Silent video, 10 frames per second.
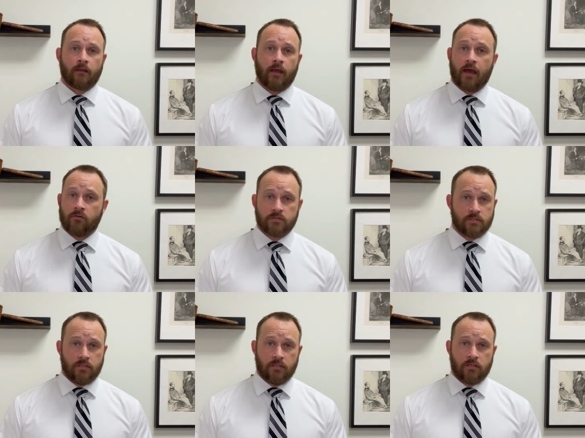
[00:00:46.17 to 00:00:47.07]
How
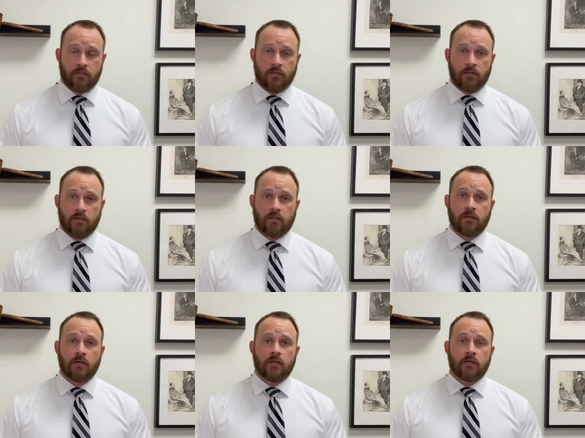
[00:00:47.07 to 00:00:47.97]
is the uh,
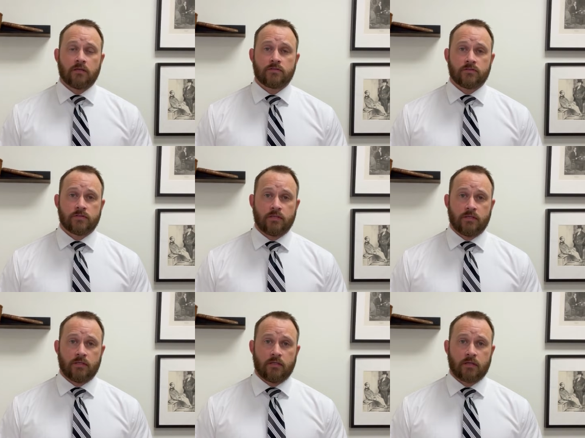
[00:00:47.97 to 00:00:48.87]

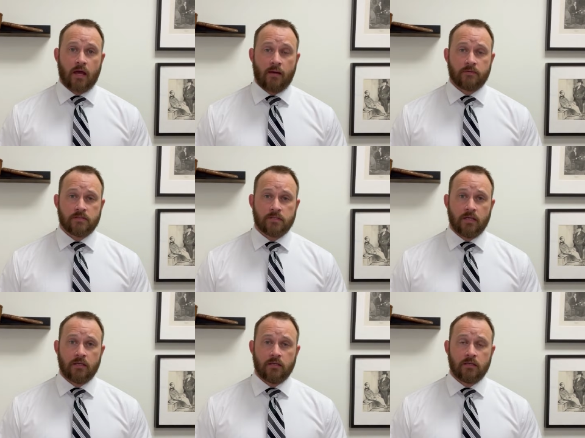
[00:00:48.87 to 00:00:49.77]
associate
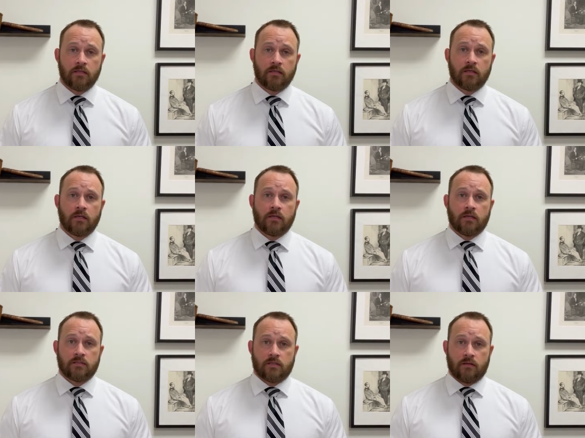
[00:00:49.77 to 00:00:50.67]
compensated?
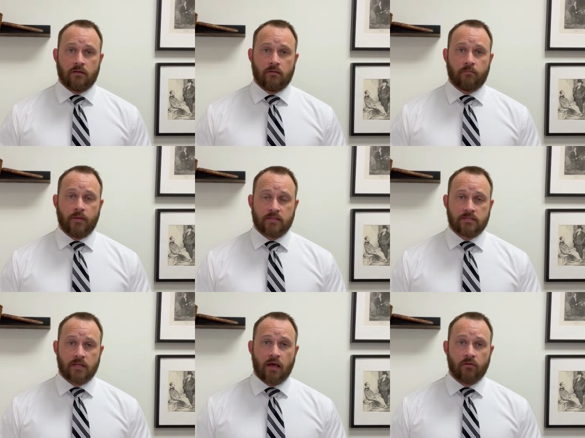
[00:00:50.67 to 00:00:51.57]
Is it a
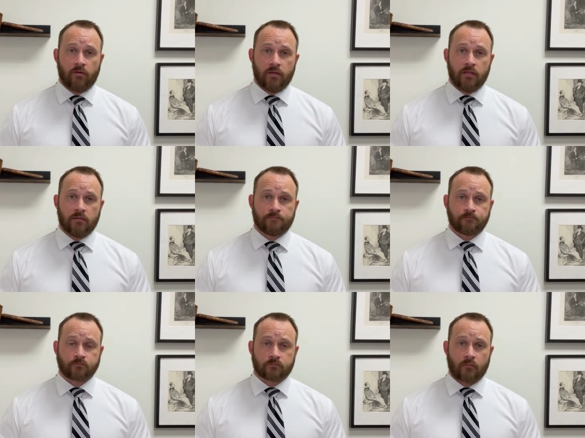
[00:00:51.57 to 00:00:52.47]
base salary?
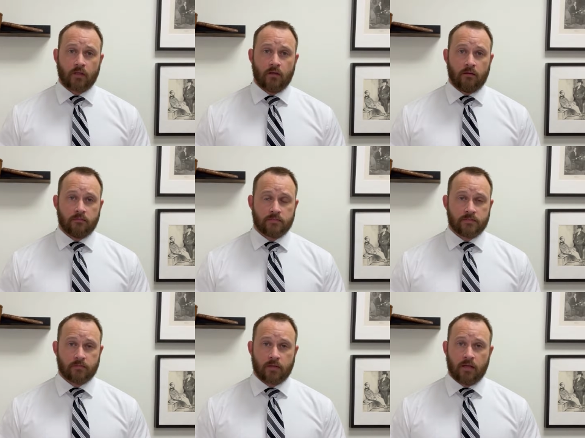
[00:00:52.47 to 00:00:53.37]
Um,
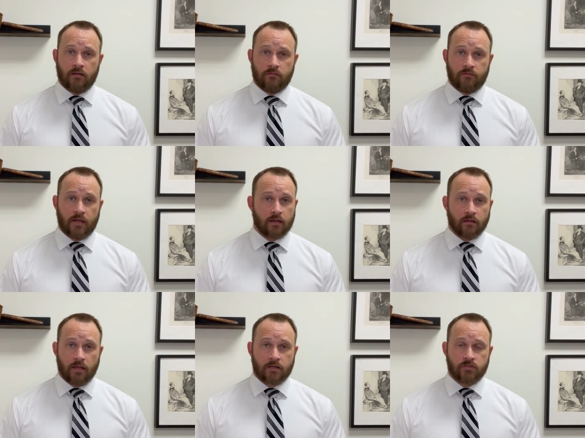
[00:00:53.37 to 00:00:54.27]
some kind of net
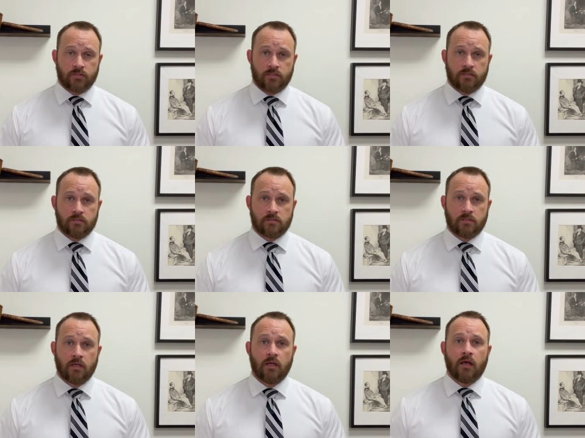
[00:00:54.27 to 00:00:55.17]

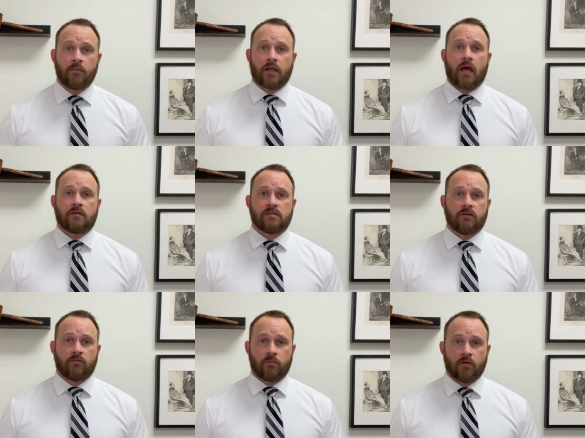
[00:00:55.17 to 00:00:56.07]
collections? I mean,
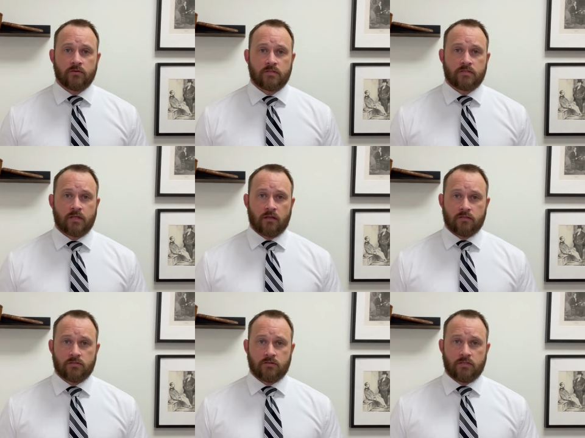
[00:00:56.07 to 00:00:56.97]
honestly, with most
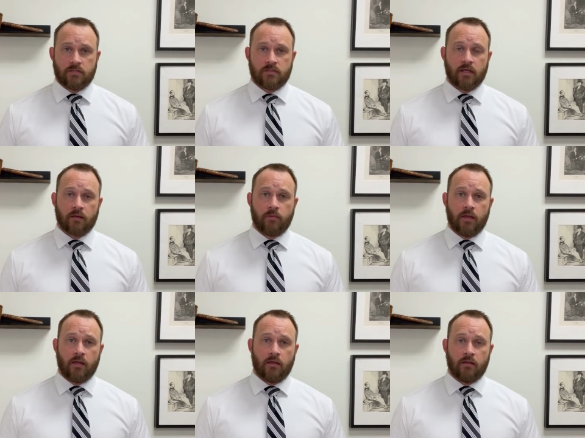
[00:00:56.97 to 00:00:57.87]
dental associates, they get
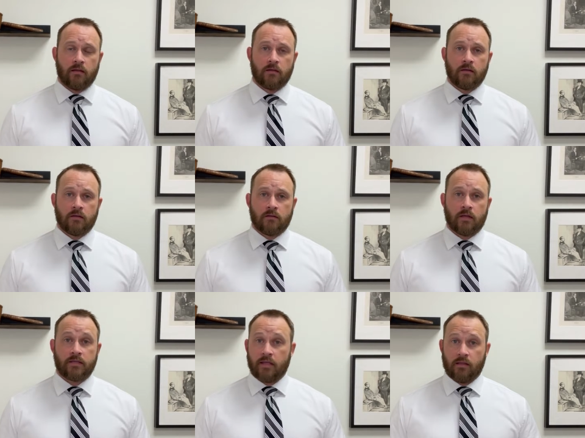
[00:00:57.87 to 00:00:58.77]
paid
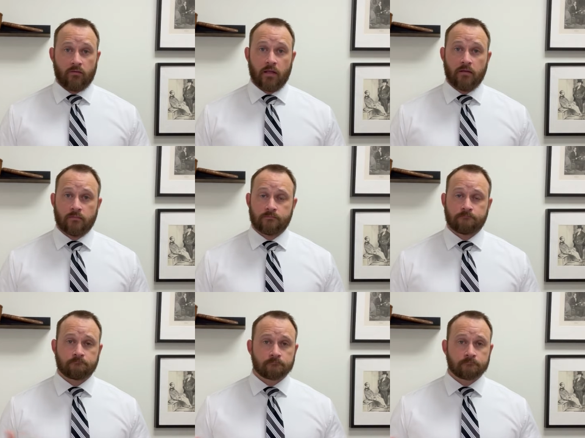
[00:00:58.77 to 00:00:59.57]
a daily rate,